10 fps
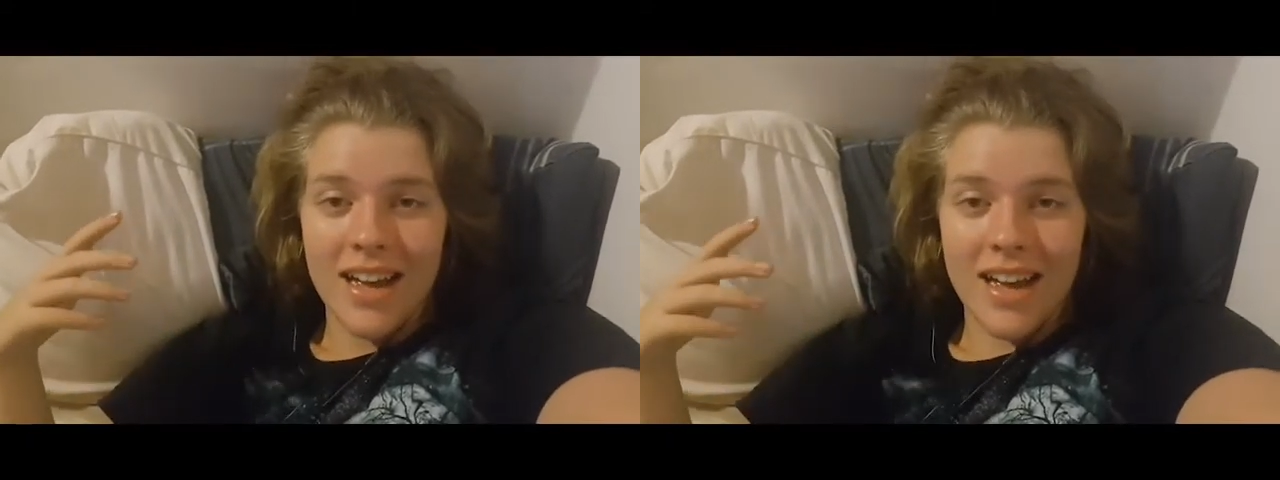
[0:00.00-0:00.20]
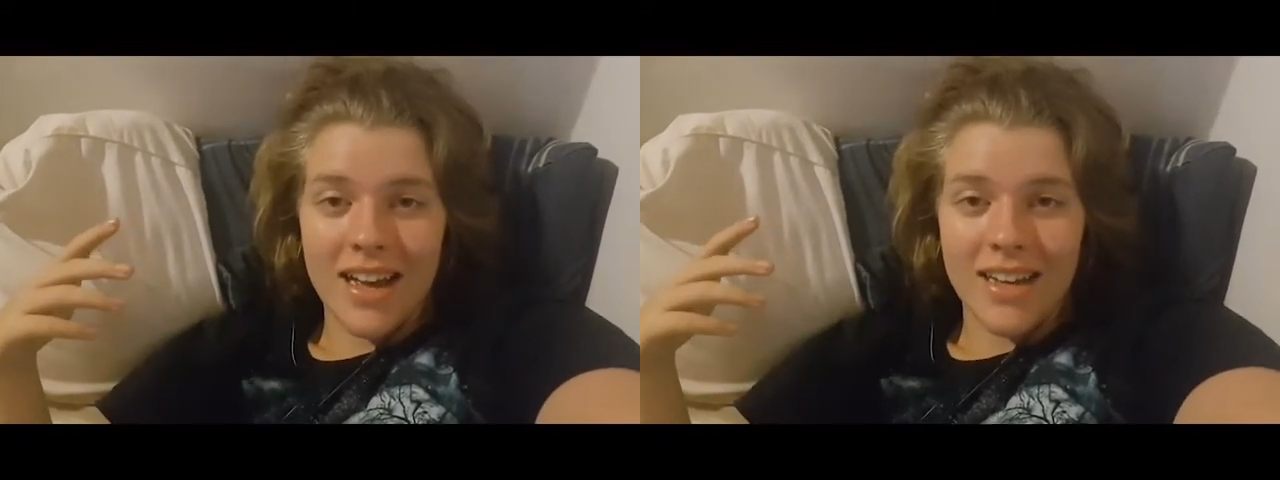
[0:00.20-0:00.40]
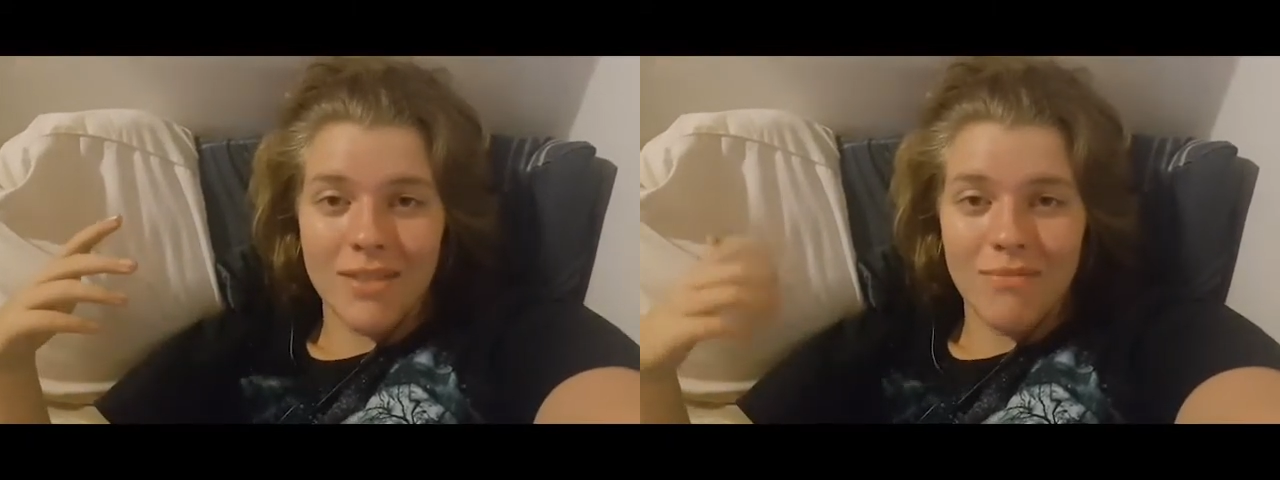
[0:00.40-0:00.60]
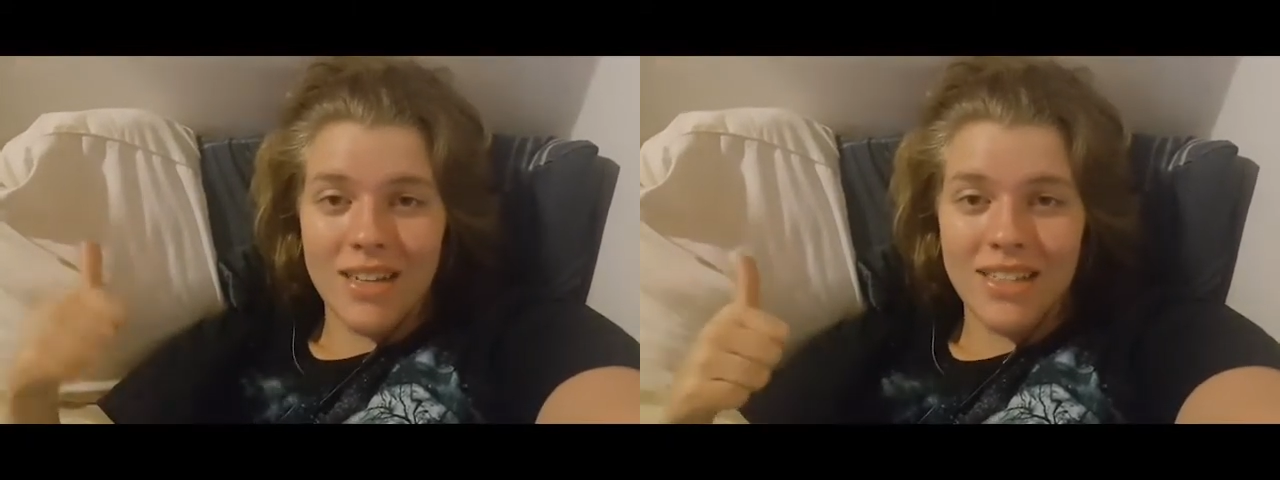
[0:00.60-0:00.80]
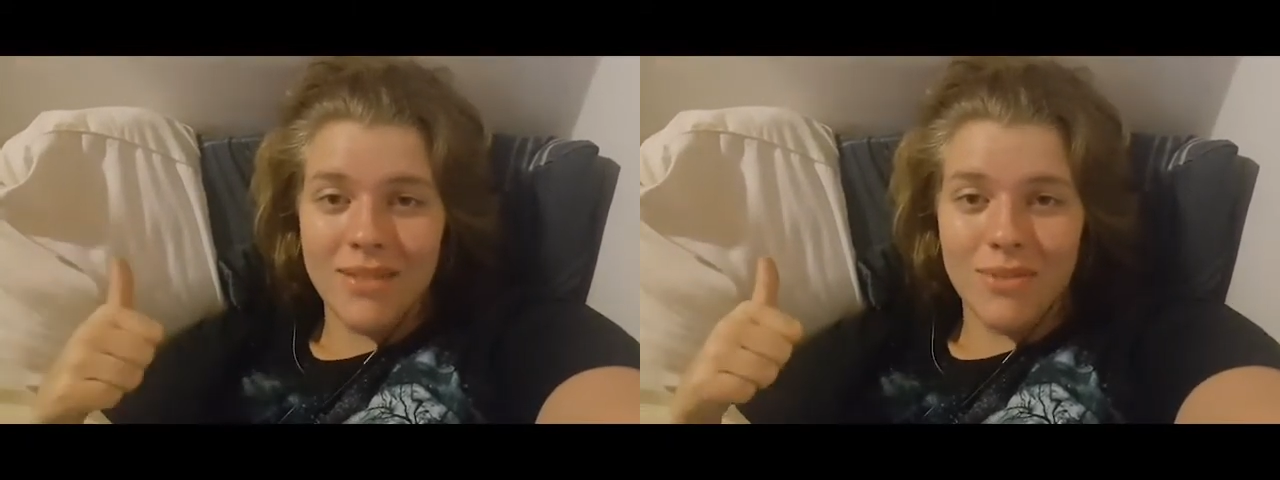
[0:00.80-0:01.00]
and
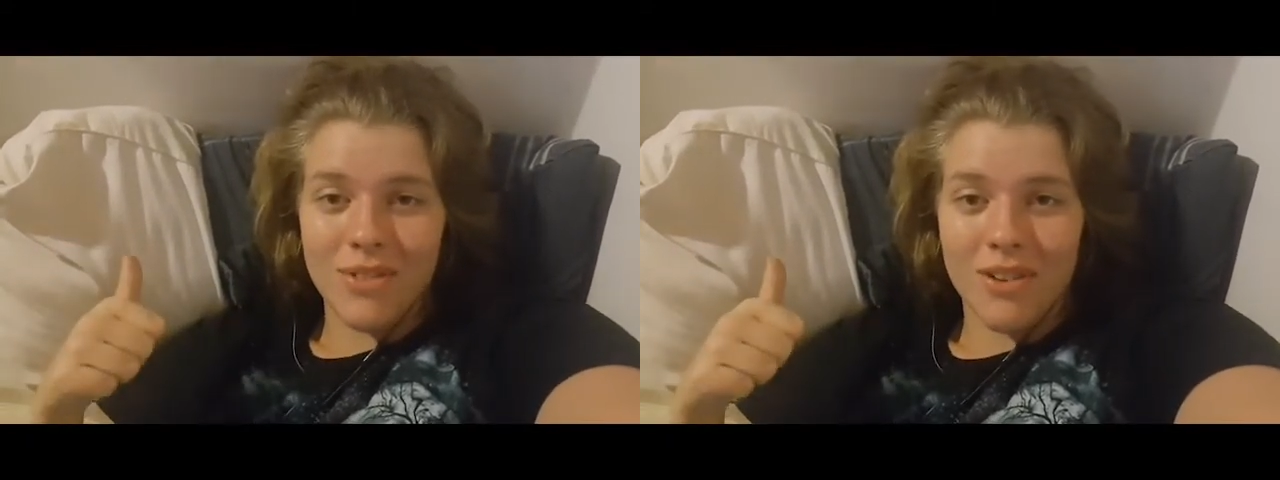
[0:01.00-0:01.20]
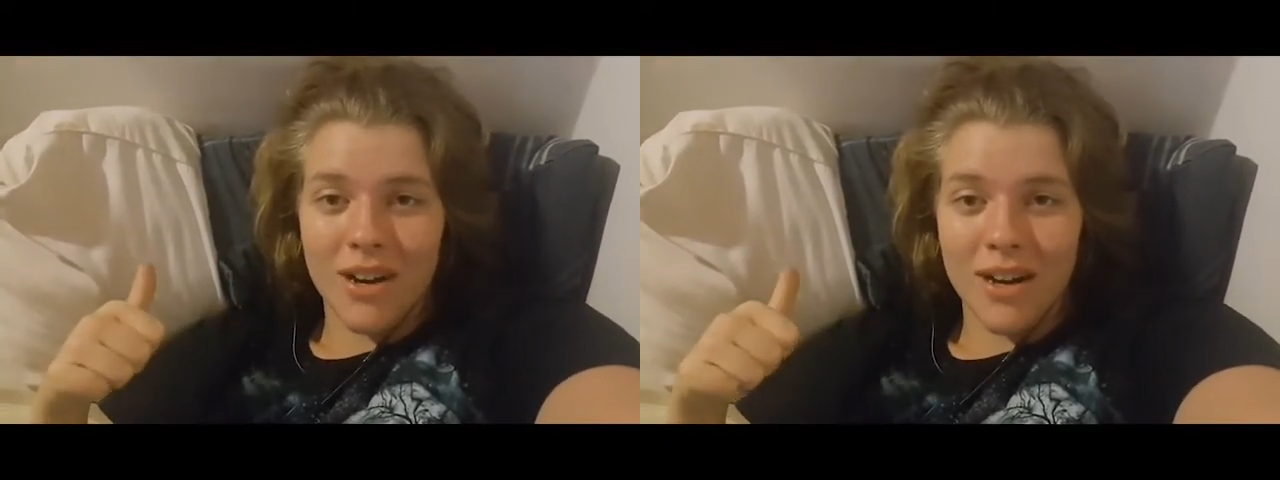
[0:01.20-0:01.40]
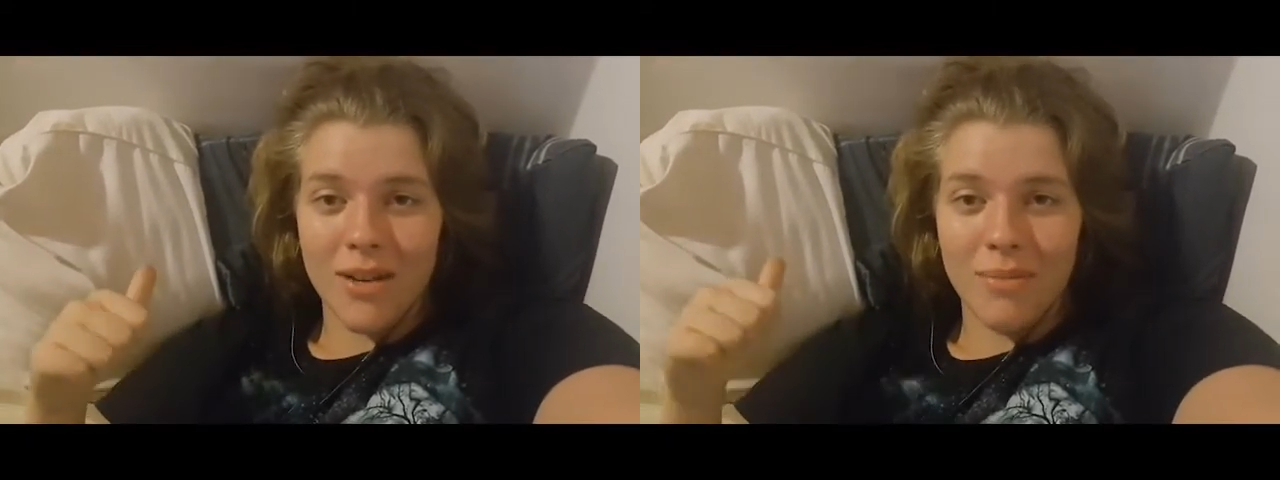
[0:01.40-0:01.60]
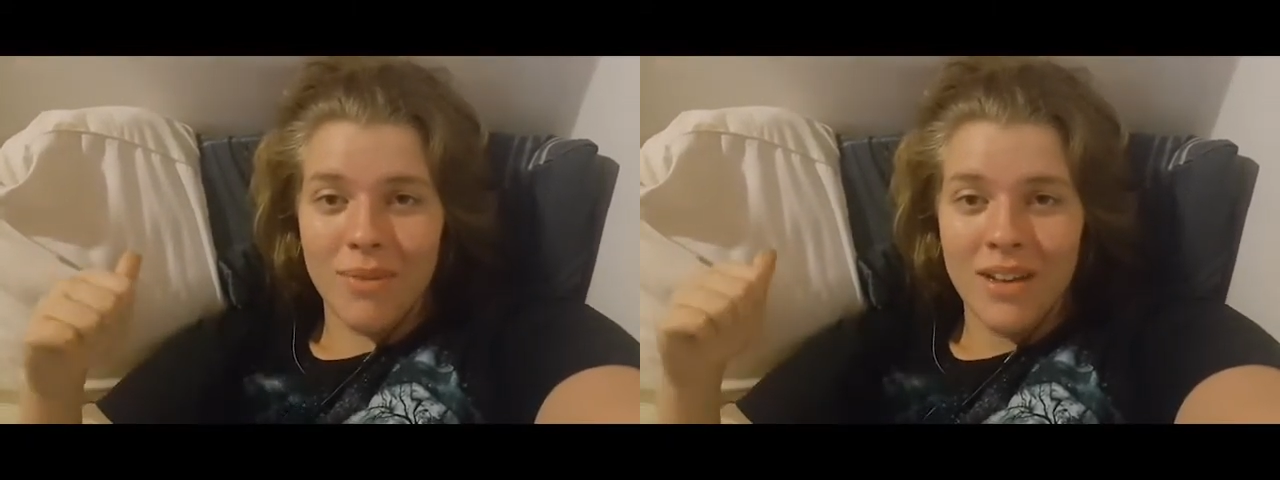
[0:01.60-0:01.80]
please subscribe